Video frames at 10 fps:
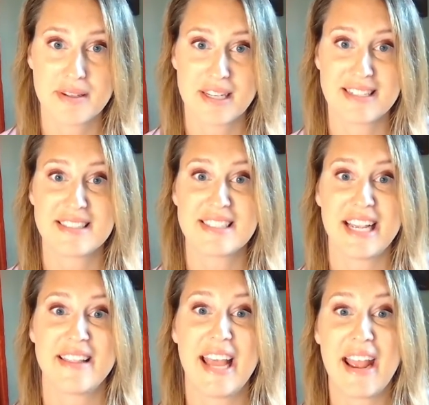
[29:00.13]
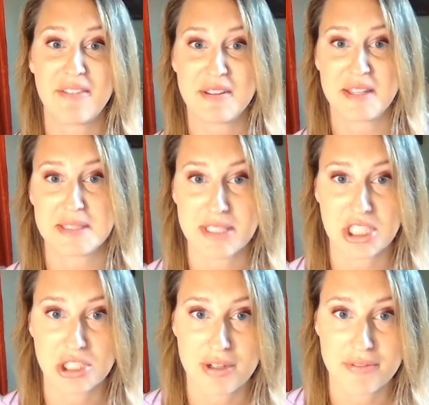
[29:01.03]
and say that everything's
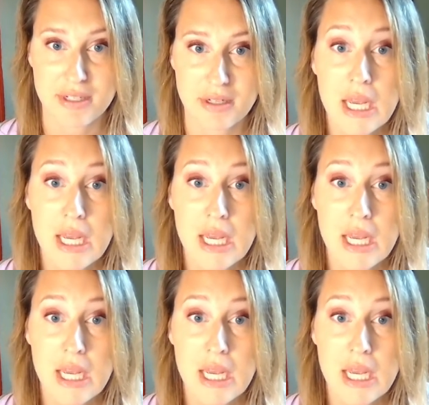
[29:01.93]
mission driven.